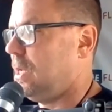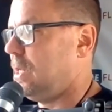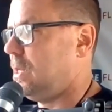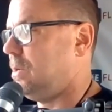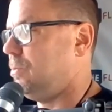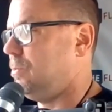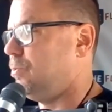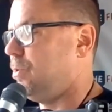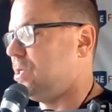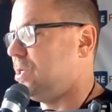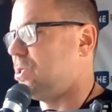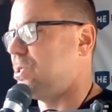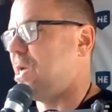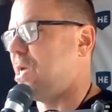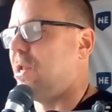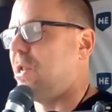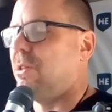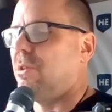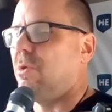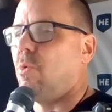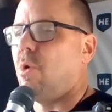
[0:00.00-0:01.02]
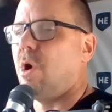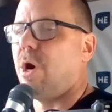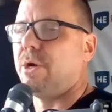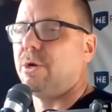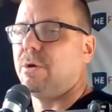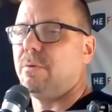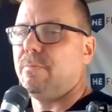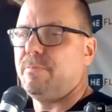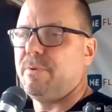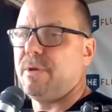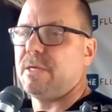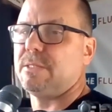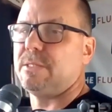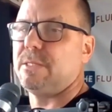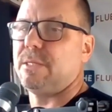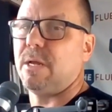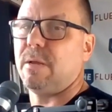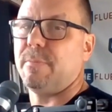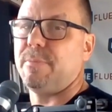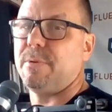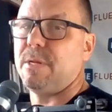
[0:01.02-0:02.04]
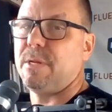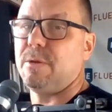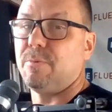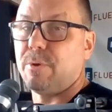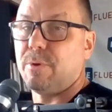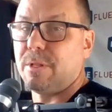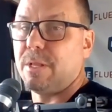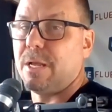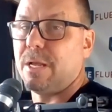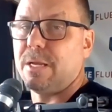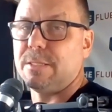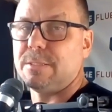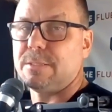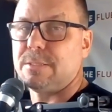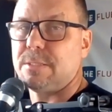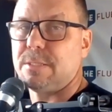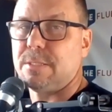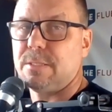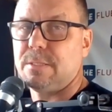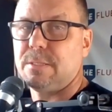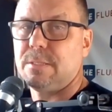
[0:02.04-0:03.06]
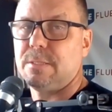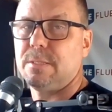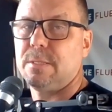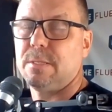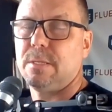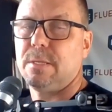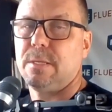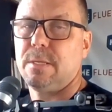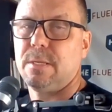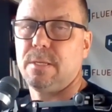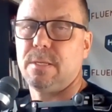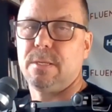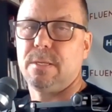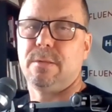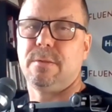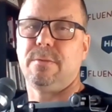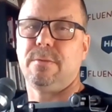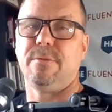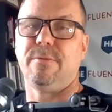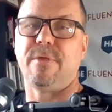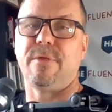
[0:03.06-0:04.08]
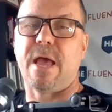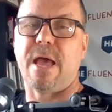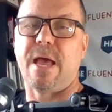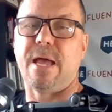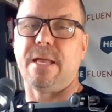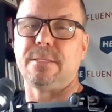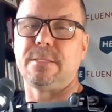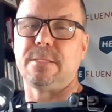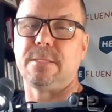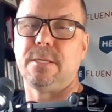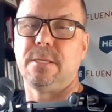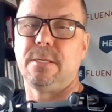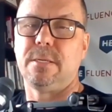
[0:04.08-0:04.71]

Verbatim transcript: And he reached down in the water and picked it up and he realized that